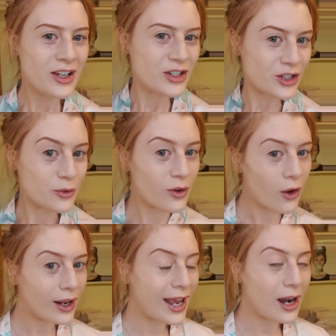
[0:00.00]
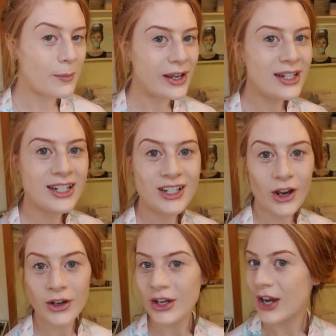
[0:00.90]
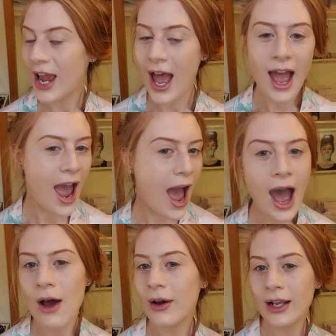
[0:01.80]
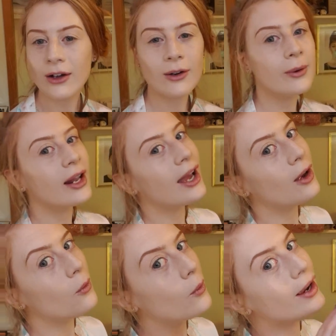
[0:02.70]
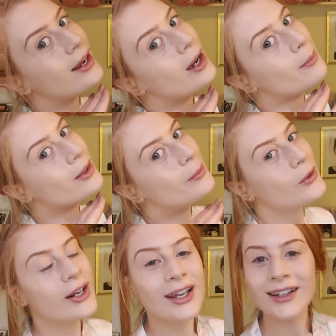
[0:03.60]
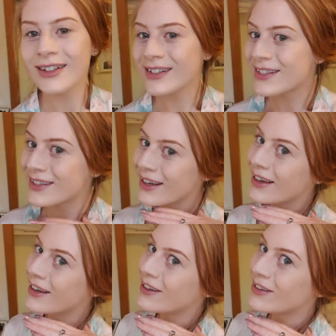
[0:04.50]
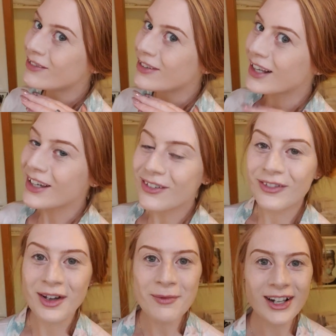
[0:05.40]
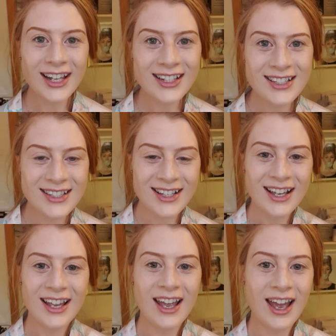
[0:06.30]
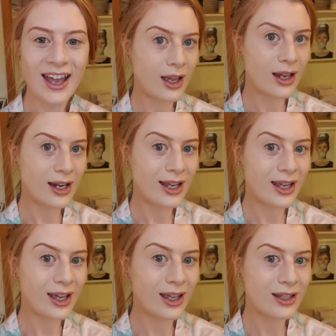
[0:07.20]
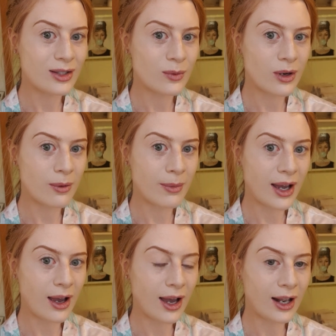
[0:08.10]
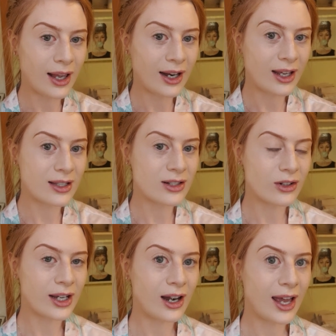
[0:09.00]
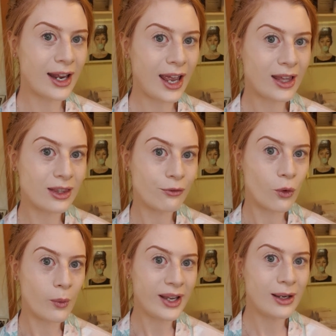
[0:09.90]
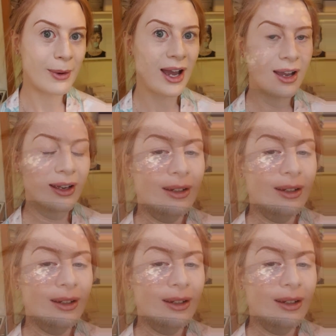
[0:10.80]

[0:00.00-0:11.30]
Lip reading: Just rolling out of bed to show you how I look when I wake up in the mornings. Feeling fabulous. And here is what my eyeliner is looking like at the 4 week mark.